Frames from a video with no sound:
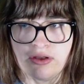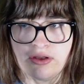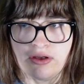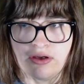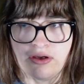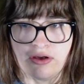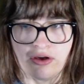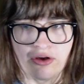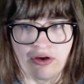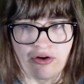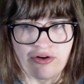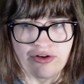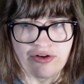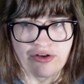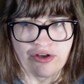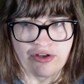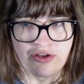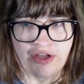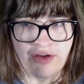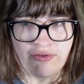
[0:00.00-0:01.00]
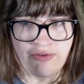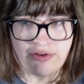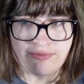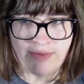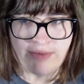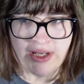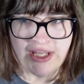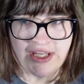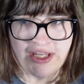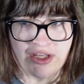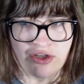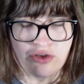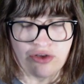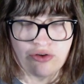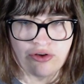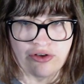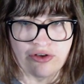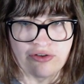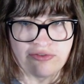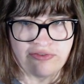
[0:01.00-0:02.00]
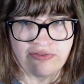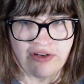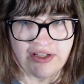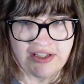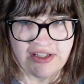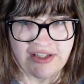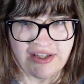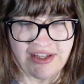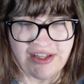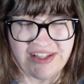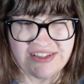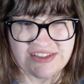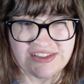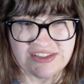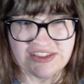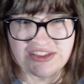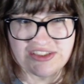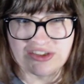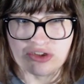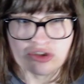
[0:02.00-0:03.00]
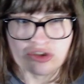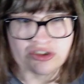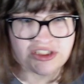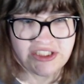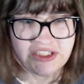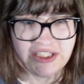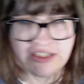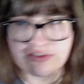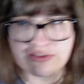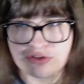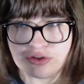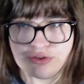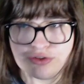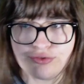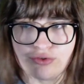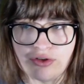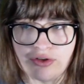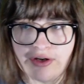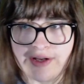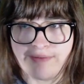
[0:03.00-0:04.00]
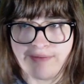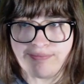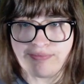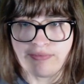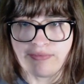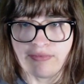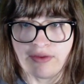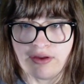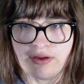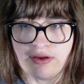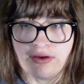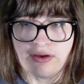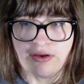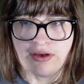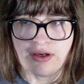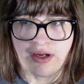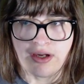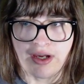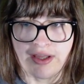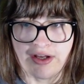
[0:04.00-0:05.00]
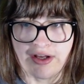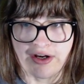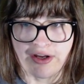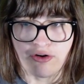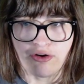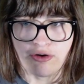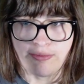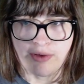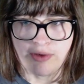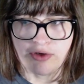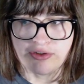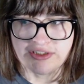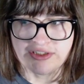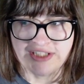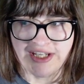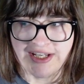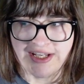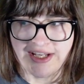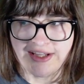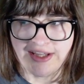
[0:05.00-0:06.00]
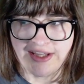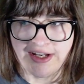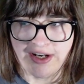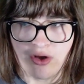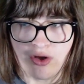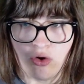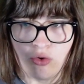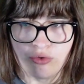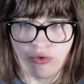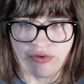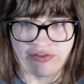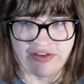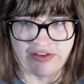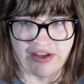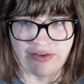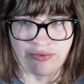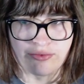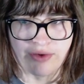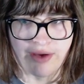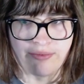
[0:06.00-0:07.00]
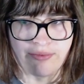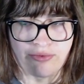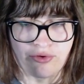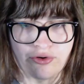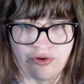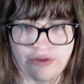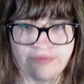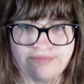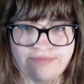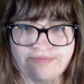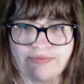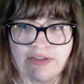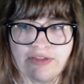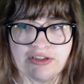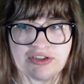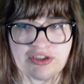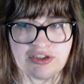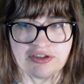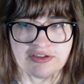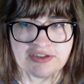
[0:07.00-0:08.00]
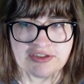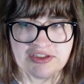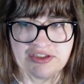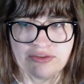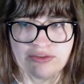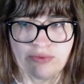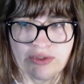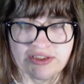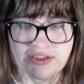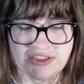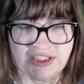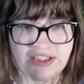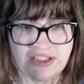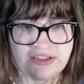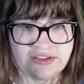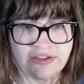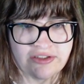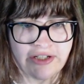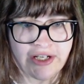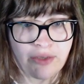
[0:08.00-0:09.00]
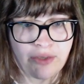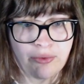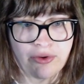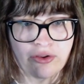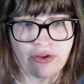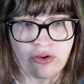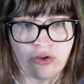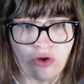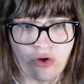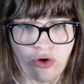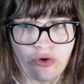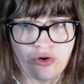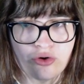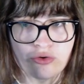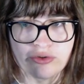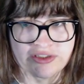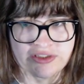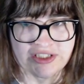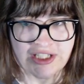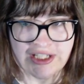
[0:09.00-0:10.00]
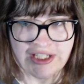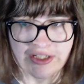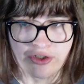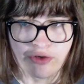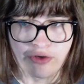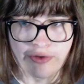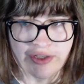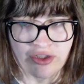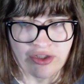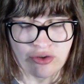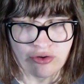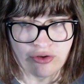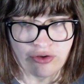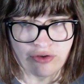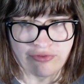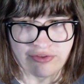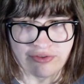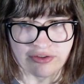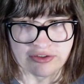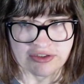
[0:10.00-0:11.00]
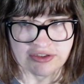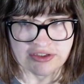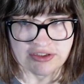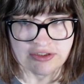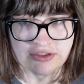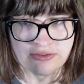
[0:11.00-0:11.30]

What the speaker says: I'm going to get rid of my EQ, and you'll find that things just don't sound too right. And then I get rid of my noise gate, and then all the sounds will come through. So this is what it sounds like with no noise gate, no EQ, no filters.